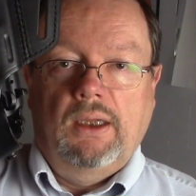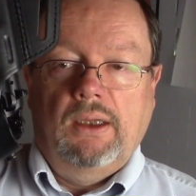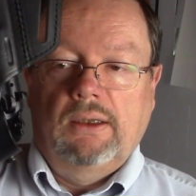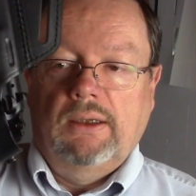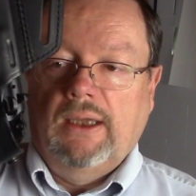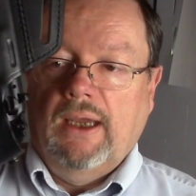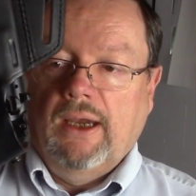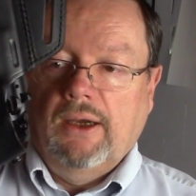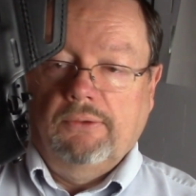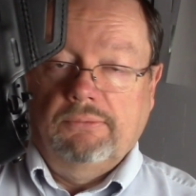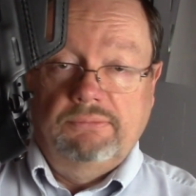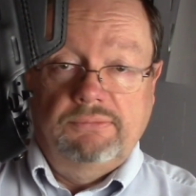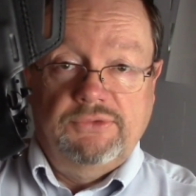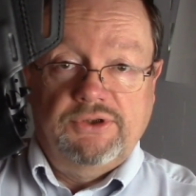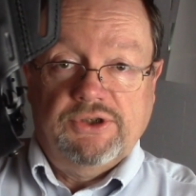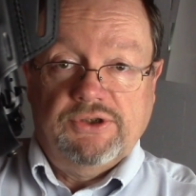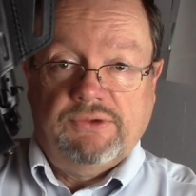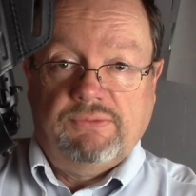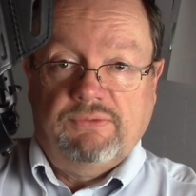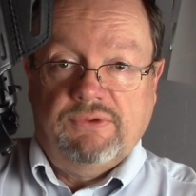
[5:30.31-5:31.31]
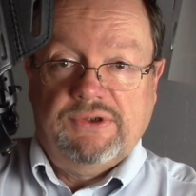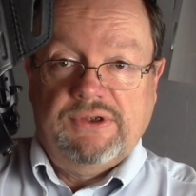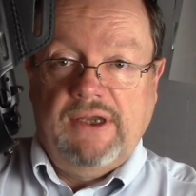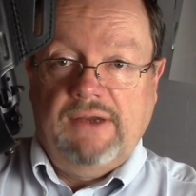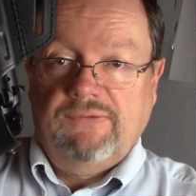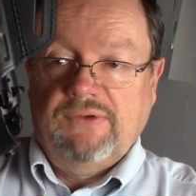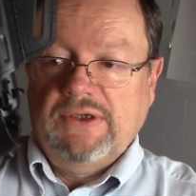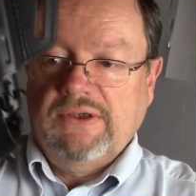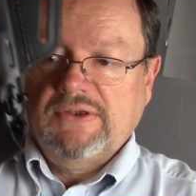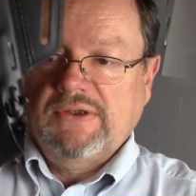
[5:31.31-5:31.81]
Now, just for
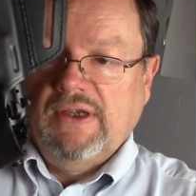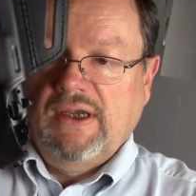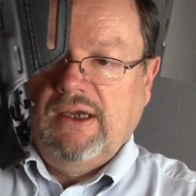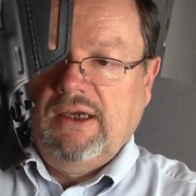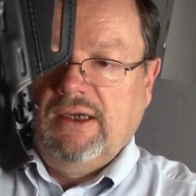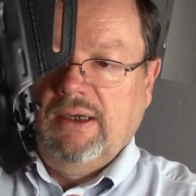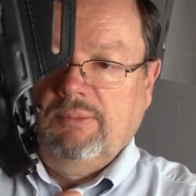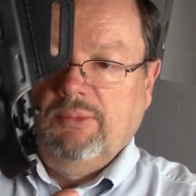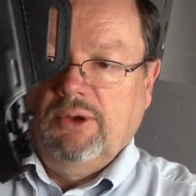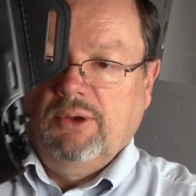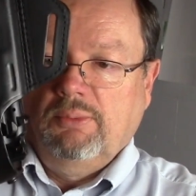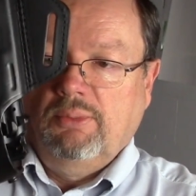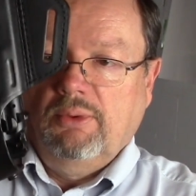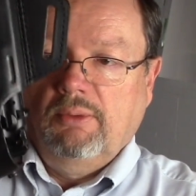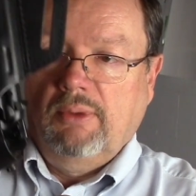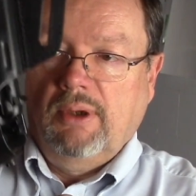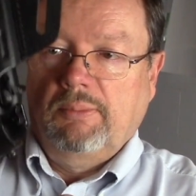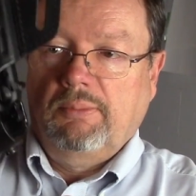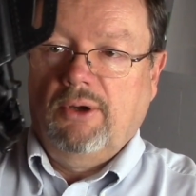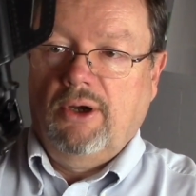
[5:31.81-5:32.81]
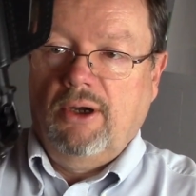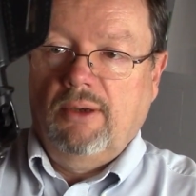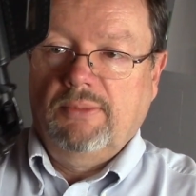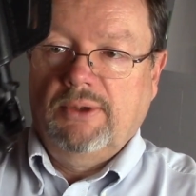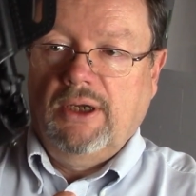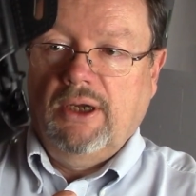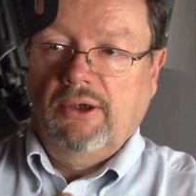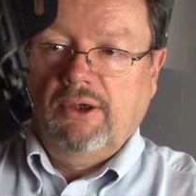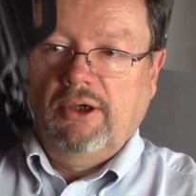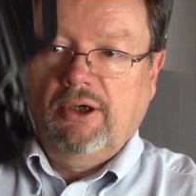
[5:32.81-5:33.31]
safety's sake, I'm going to put my palm
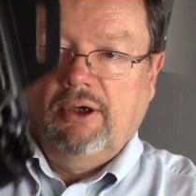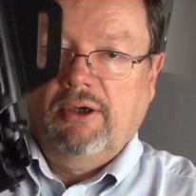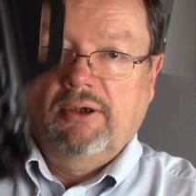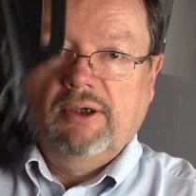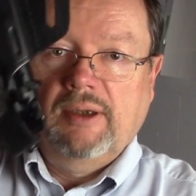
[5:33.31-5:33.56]
down here and